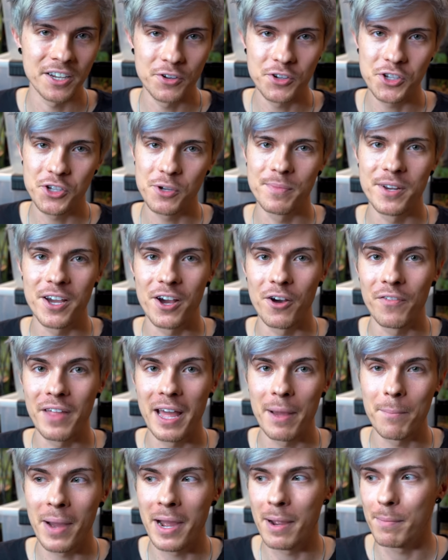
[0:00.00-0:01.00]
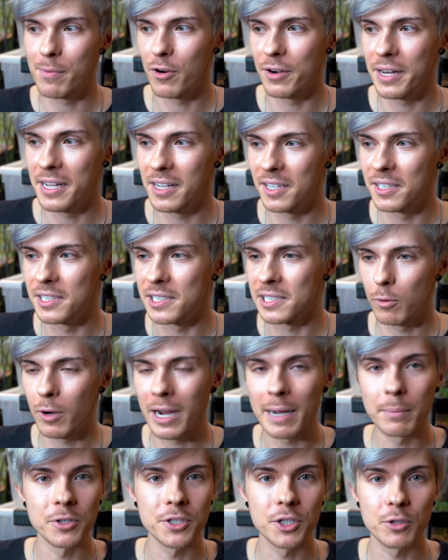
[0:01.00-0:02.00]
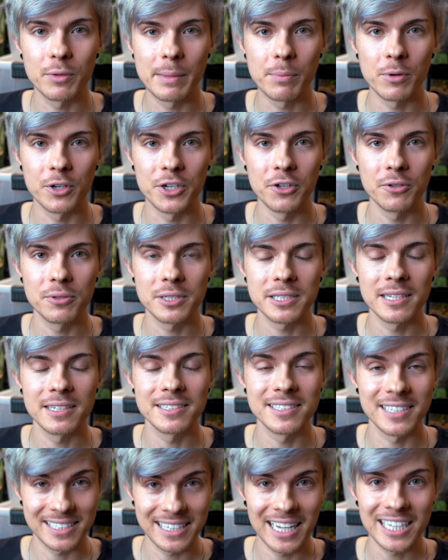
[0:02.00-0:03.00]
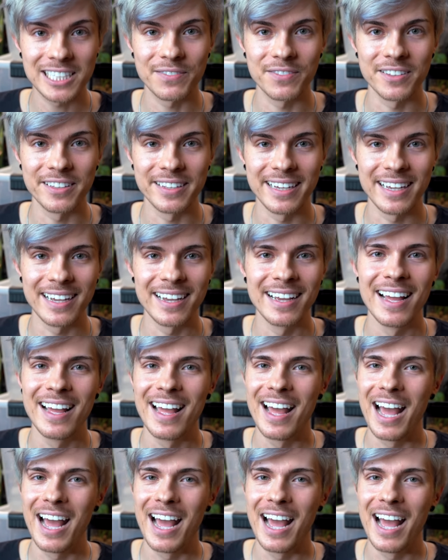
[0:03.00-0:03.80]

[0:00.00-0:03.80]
YouTube know that my abronias were able to reproduce successfully.